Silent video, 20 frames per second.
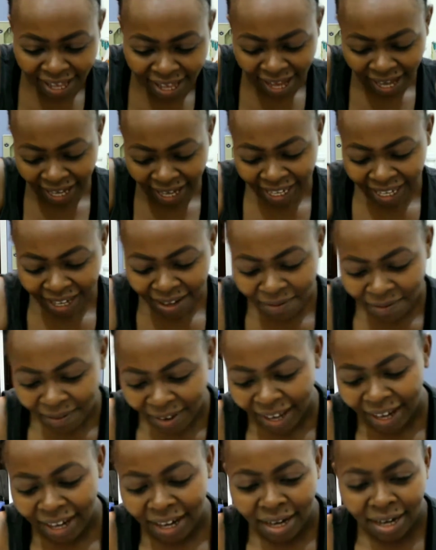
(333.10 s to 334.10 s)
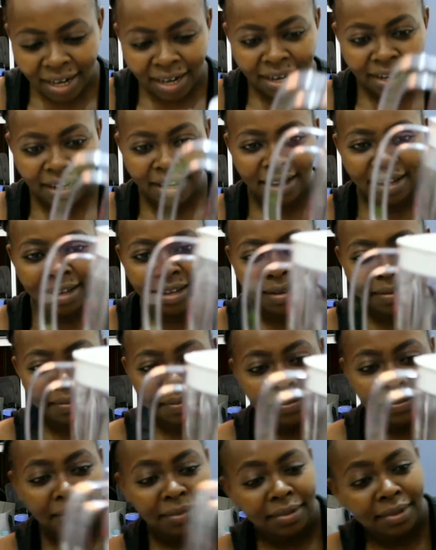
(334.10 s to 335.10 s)
I love it.
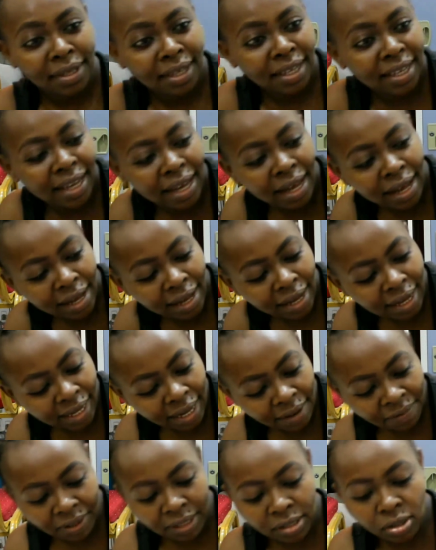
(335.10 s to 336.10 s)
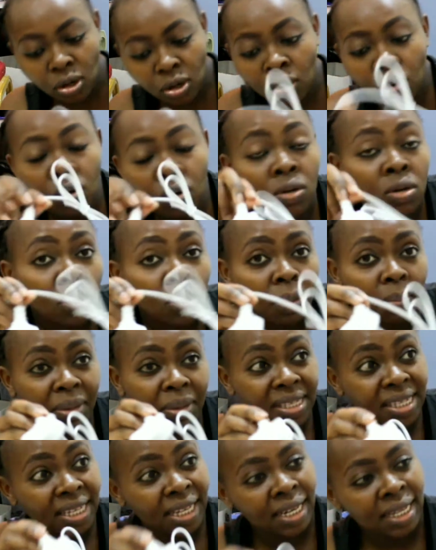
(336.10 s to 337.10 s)
Yeah, I love it. So
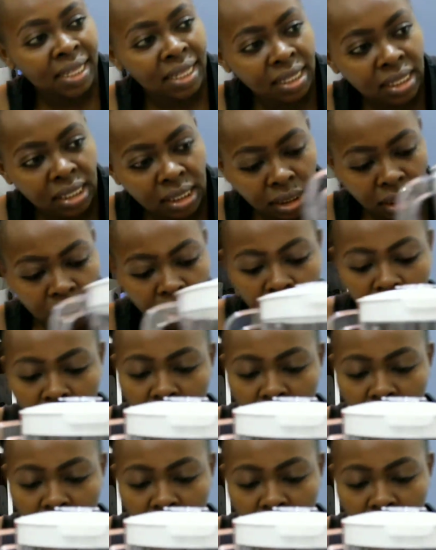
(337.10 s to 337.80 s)
basically this is it.